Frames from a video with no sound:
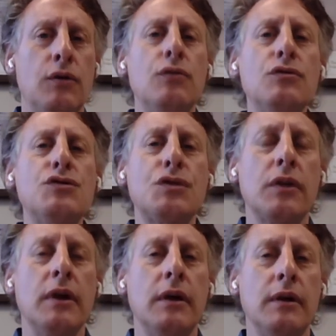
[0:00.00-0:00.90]

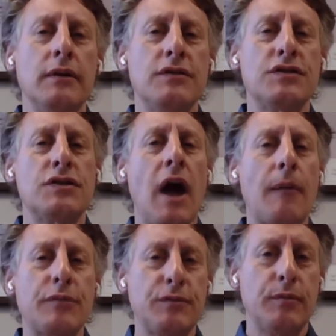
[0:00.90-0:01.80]
usually
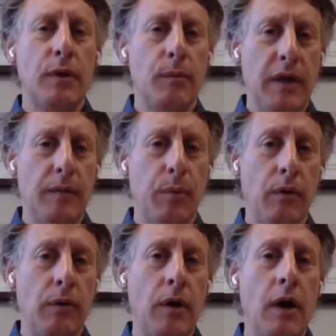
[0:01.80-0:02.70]
stops
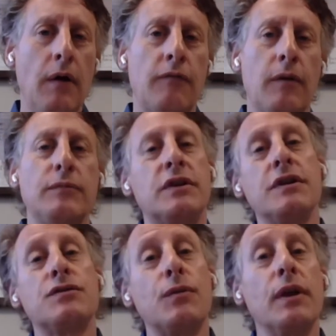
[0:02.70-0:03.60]
people from
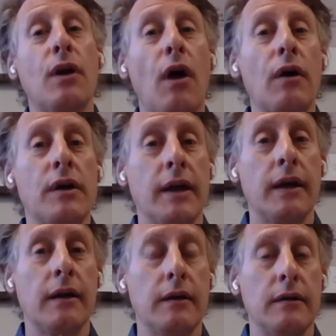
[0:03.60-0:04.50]

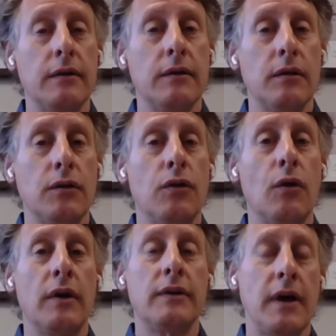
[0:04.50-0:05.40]
disregarding
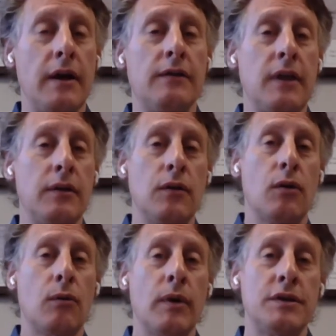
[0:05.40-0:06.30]
your intent and
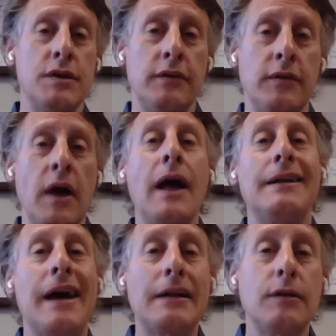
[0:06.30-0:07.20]
your wishes.
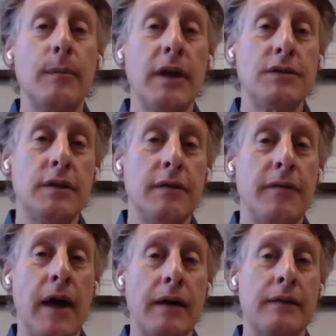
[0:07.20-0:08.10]
Not to mention the
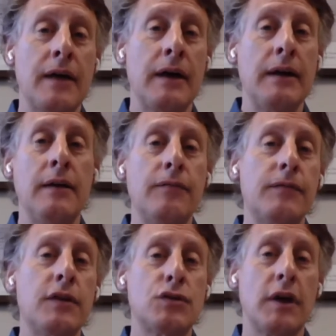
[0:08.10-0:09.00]
fact that if
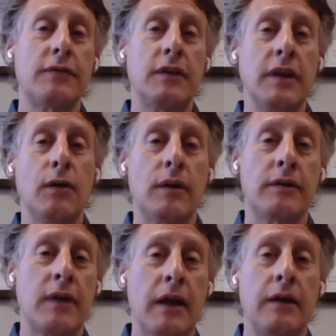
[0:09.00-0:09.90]
the trustee
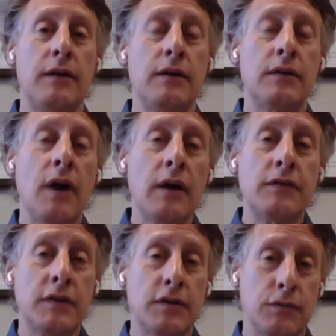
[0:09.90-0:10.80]
or executor
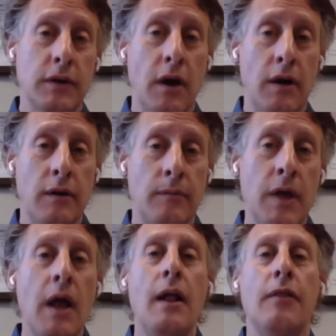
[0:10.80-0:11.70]
does disregard them,
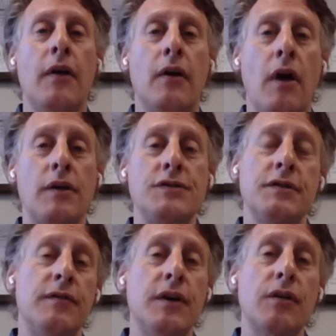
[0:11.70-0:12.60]
there are
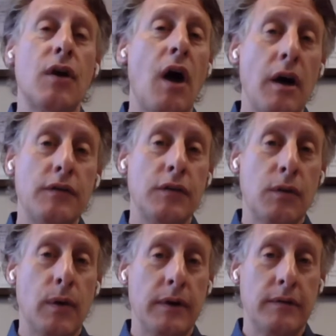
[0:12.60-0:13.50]
severe
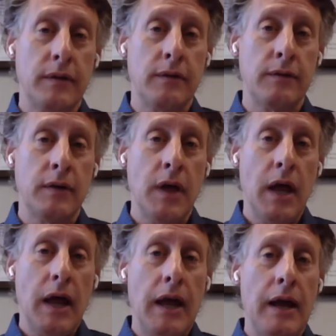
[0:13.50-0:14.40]
consequences,
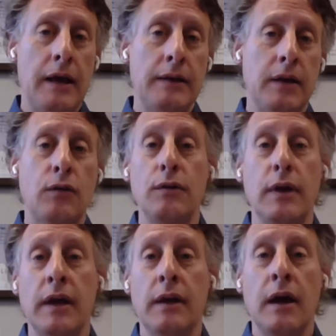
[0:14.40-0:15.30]
and
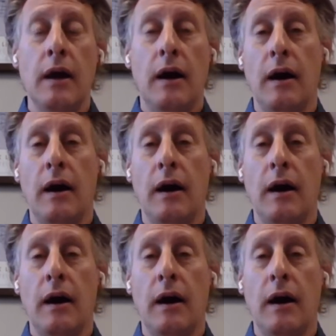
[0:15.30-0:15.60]
including